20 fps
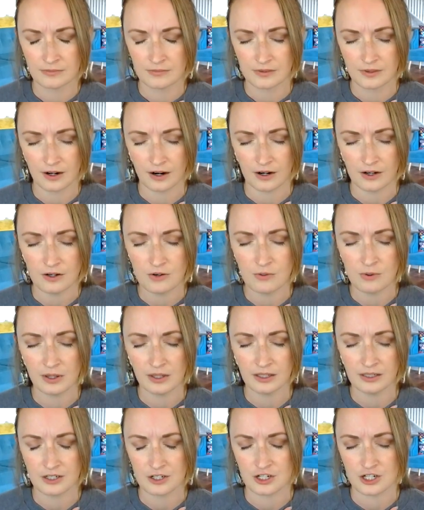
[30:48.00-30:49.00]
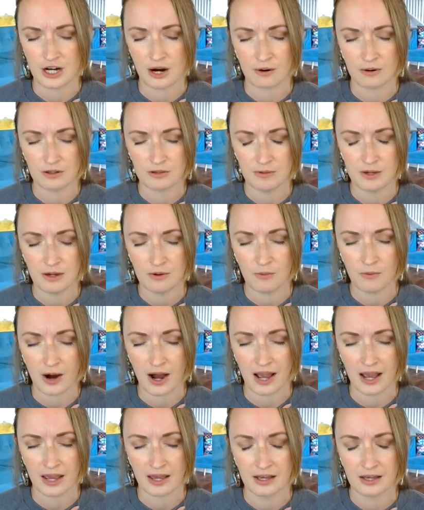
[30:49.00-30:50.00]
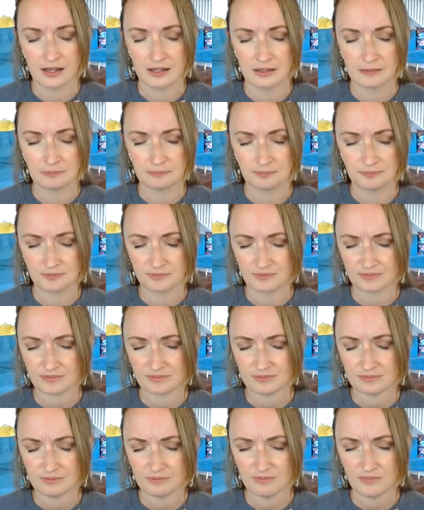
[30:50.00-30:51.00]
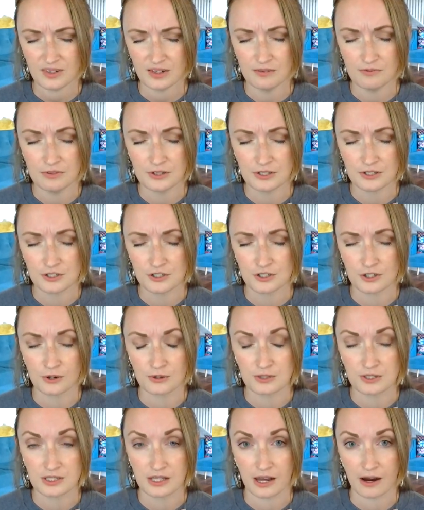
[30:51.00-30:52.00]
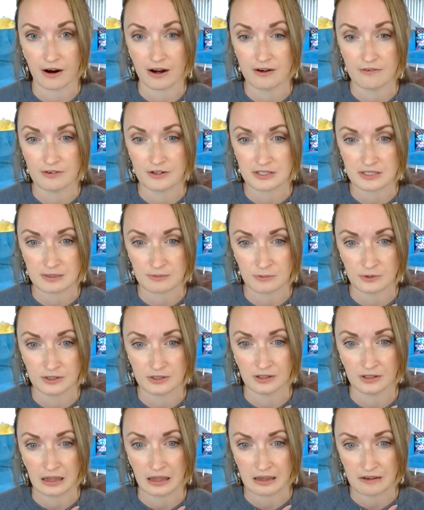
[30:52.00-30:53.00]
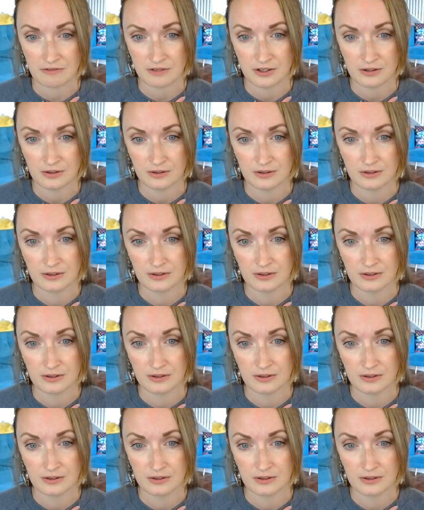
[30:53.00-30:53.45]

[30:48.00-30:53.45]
Are you willing to share with me why it feels so scary for someone to leave you?